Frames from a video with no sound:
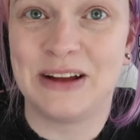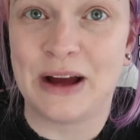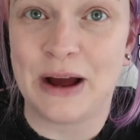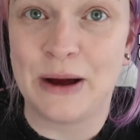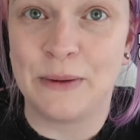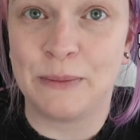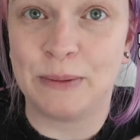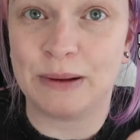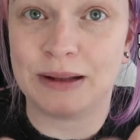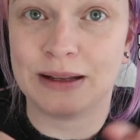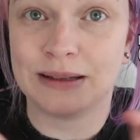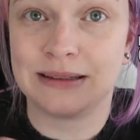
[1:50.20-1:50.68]

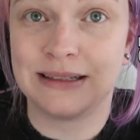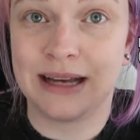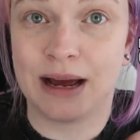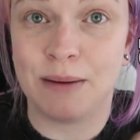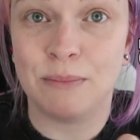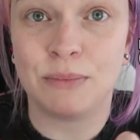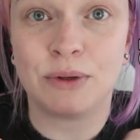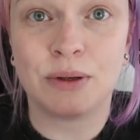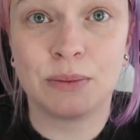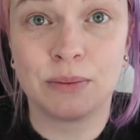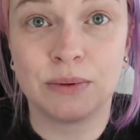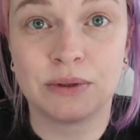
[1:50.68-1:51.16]
I will
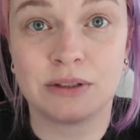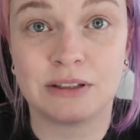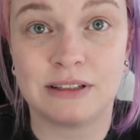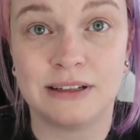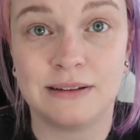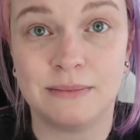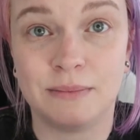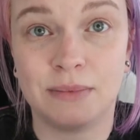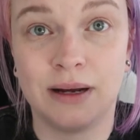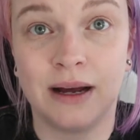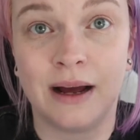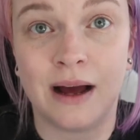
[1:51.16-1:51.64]
attempt to put
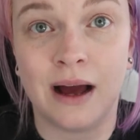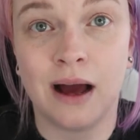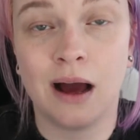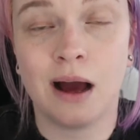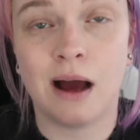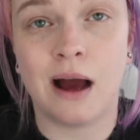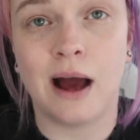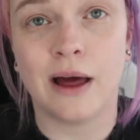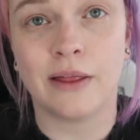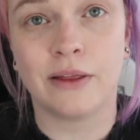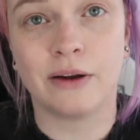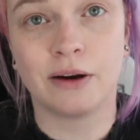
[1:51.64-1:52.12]
some
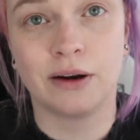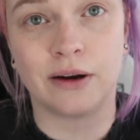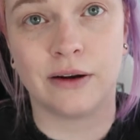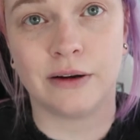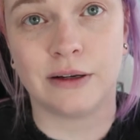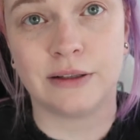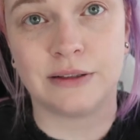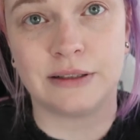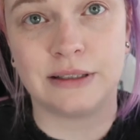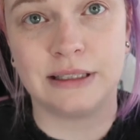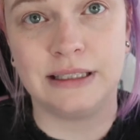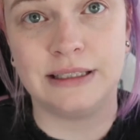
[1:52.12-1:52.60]
other
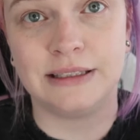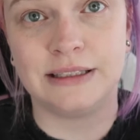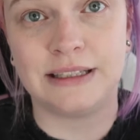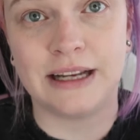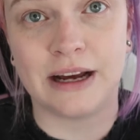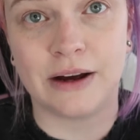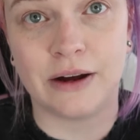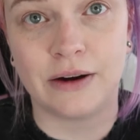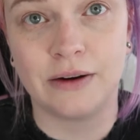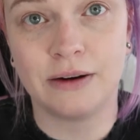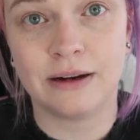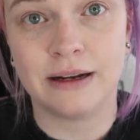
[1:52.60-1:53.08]
currencies
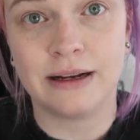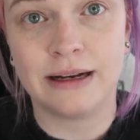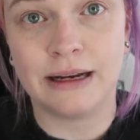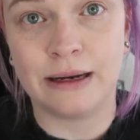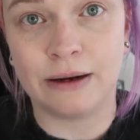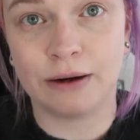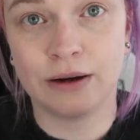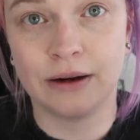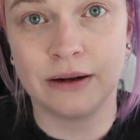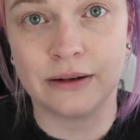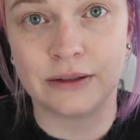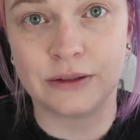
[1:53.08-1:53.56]
down
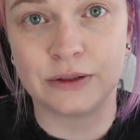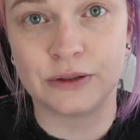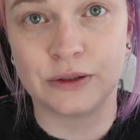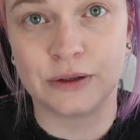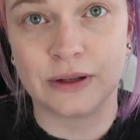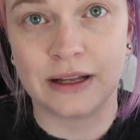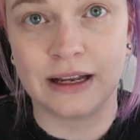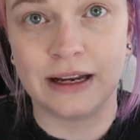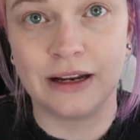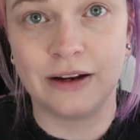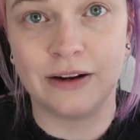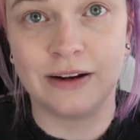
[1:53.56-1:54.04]
here
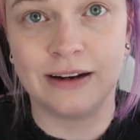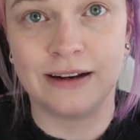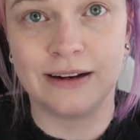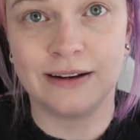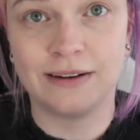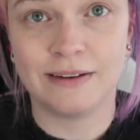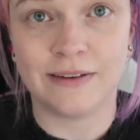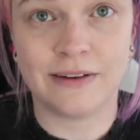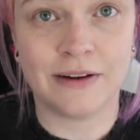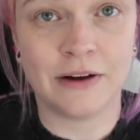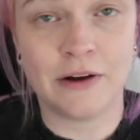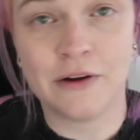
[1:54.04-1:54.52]
so that you
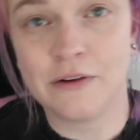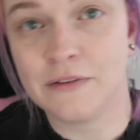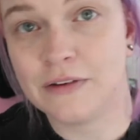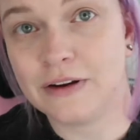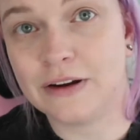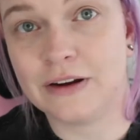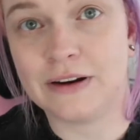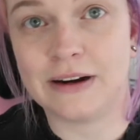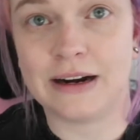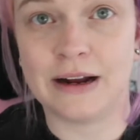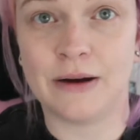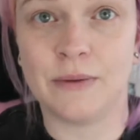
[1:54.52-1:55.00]
can
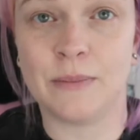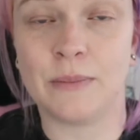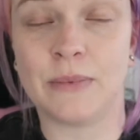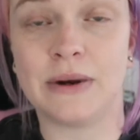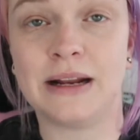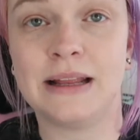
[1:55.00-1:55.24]
figure it out.